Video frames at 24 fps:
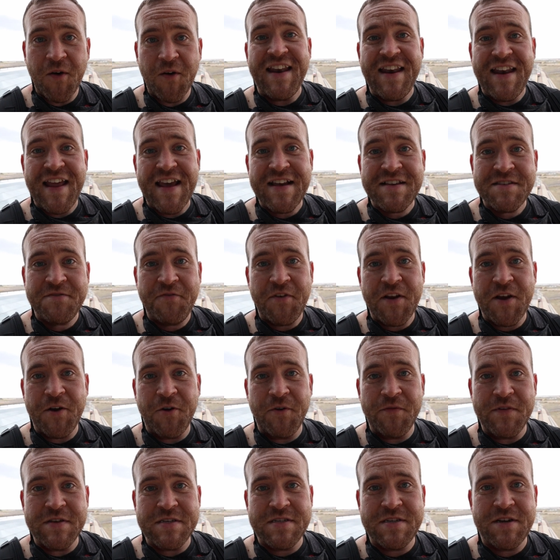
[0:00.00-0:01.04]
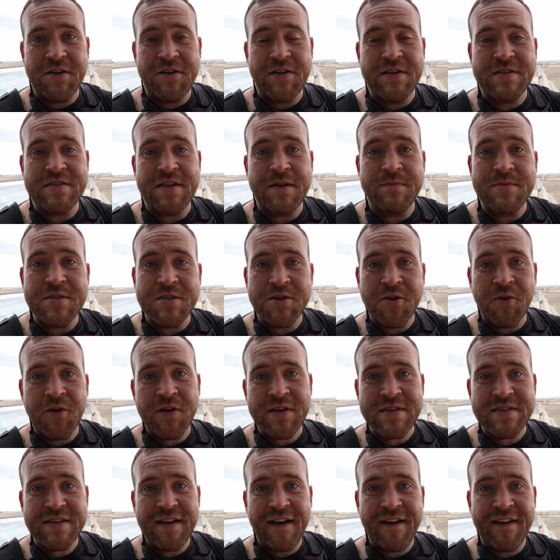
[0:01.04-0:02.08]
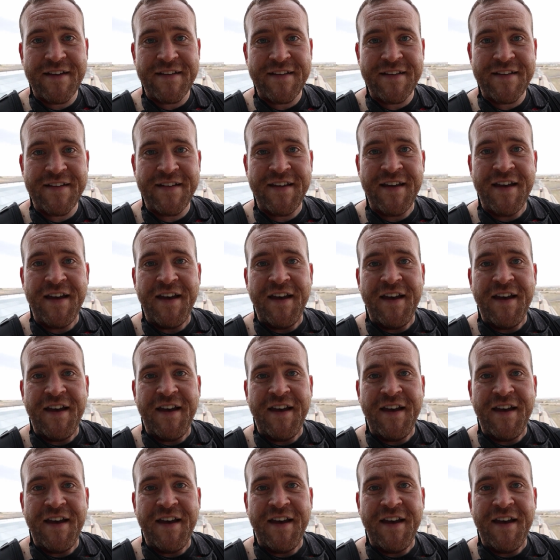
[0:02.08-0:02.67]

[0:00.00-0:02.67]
The next video in this series, I'm so excited.